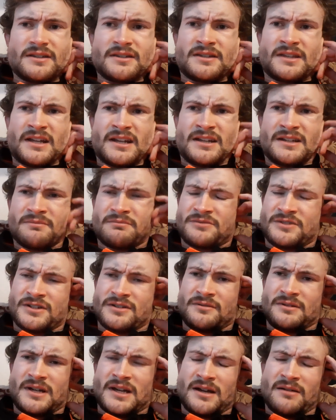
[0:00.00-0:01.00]
then it
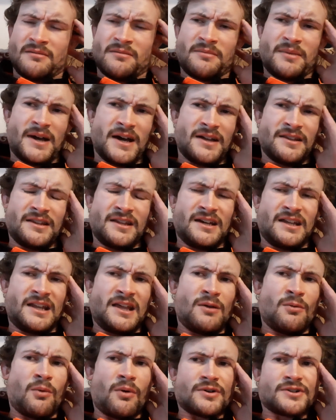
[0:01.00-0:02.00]
soon came about that
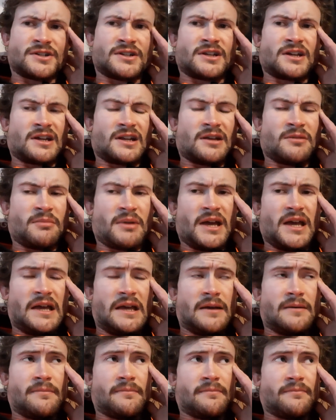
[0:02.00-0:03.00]
he wasn't going to
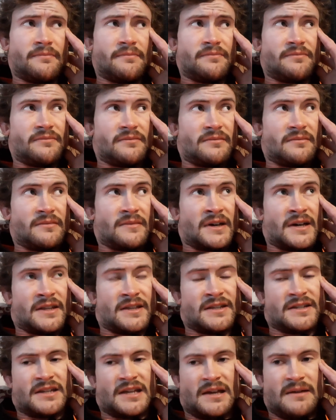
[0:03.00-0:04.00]
be at
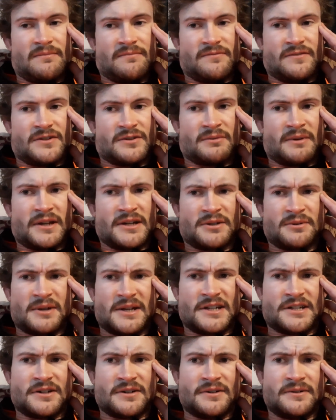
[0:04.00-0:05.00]
the team for
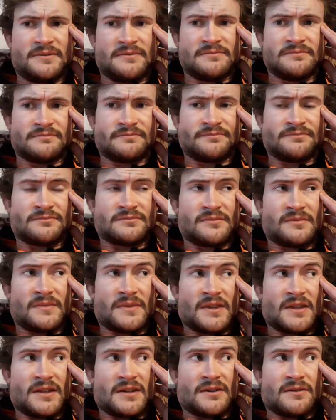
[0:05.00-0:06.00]
2022,
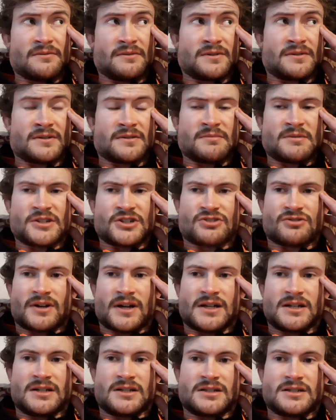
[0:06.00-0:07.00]
which was a bit
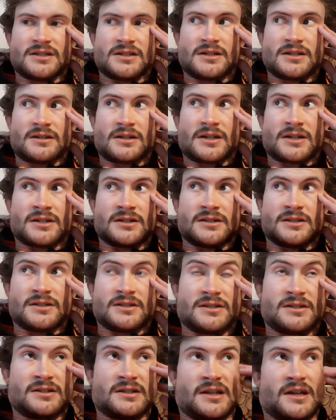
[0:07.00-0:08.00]
strange
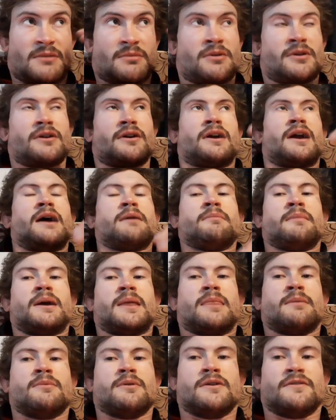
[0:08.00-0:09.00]
because Nick Percat made
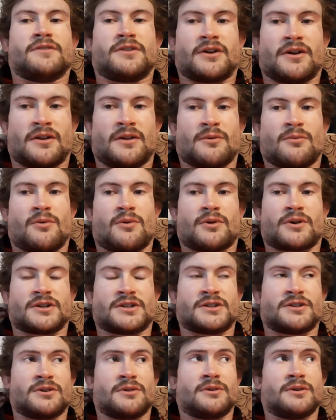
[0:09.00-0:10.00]
the move to go to
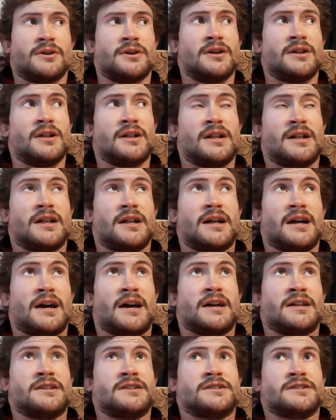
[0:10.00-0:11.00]
Walkinshaw
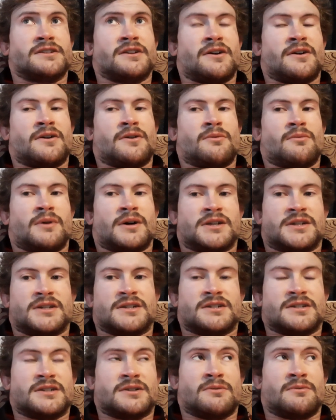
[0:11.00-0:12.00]
and so
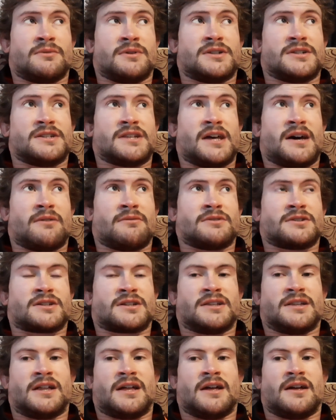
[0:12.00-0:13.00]
once once that was
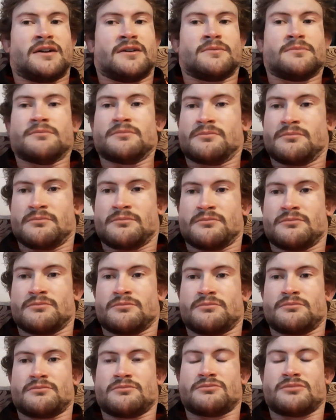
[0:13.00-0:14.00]
clear,
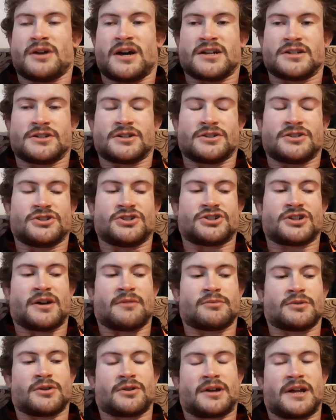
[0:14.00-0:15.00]
Brad Jones
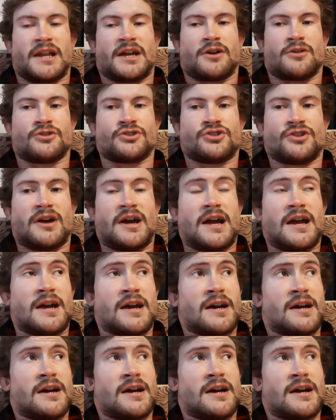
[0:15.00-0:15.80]
jumped on getting Andre